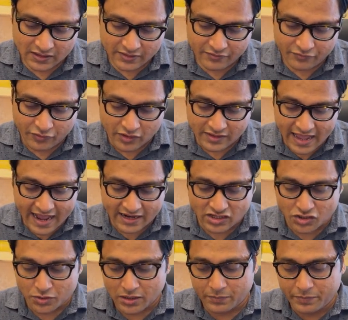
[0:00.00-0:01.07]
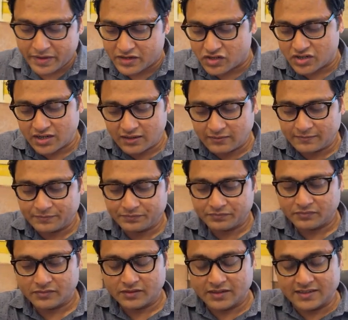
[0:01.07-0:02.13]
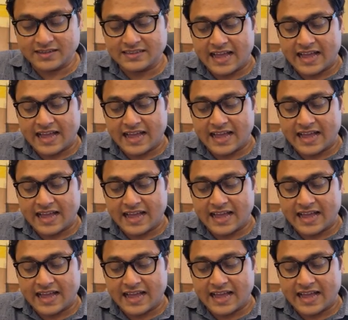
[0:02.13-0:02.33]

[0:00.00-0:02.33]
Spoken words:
for the actual picture. This is the